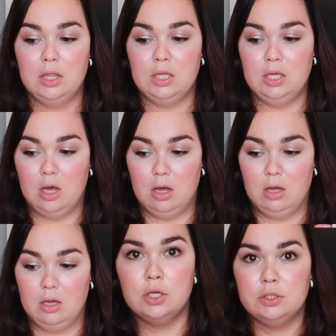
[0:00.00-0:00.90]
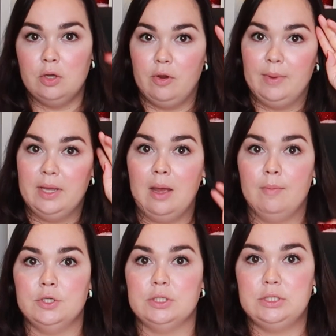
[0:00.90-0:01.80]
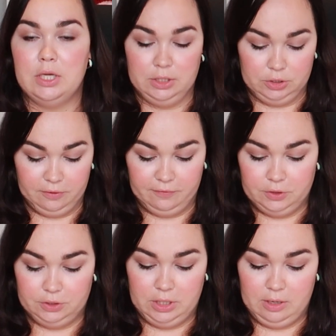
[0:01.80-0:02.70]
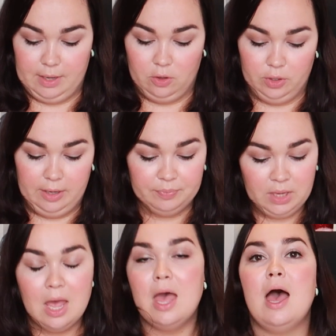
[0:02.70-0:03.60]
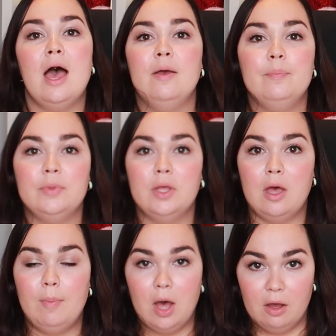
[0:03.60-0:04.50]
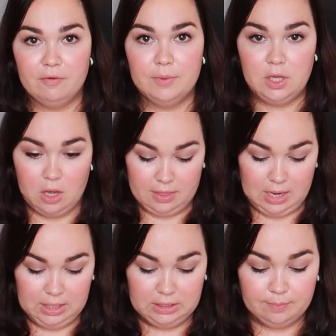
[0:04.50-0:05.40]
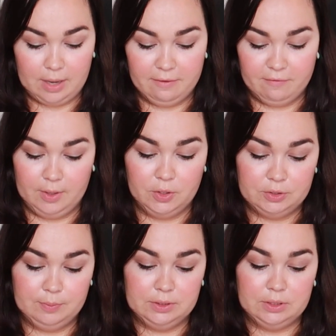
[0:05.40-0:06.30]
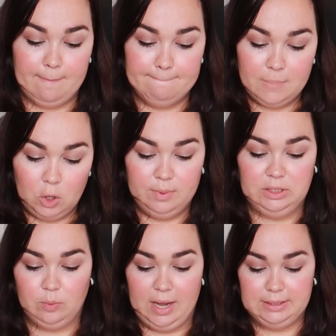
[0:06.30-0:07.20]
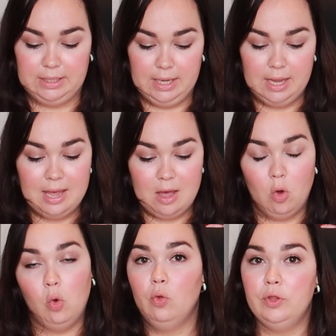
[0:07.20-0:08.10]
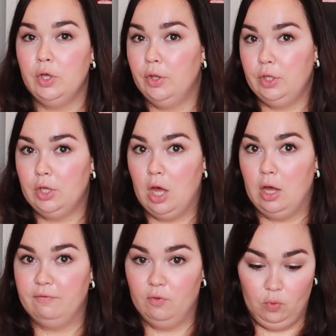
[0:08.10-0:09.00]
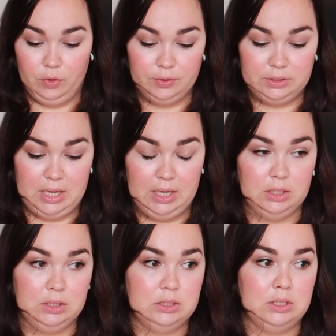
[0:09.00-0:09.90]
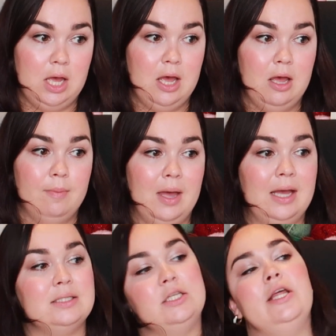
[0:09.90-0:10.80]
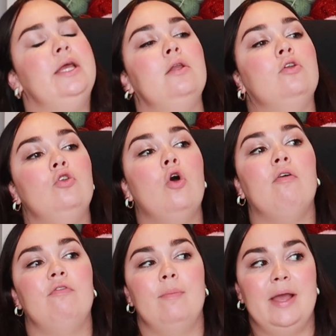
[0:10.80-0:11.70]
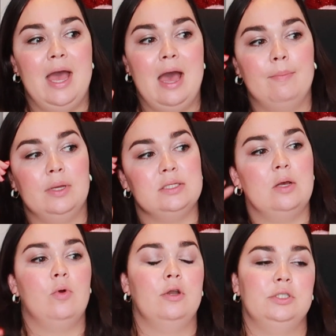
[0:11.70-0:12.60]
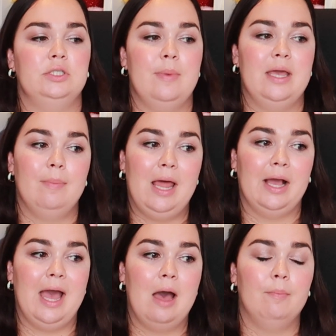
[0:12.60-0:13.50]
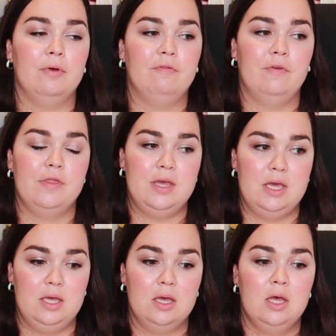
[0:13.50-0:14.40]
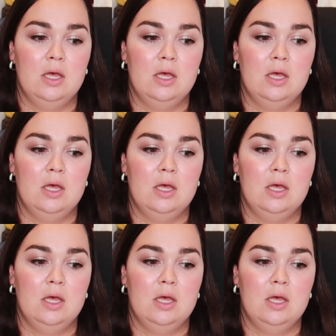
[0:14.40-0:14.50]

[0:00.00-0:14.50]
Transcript: the yarn, sorry, my camera just turned off, just turn it back on again. Apart from the yarn that I need to buy for my husband's Moby sweater, all the other yarn for all those things, actually not for my hat because I want to make a black hat, but for the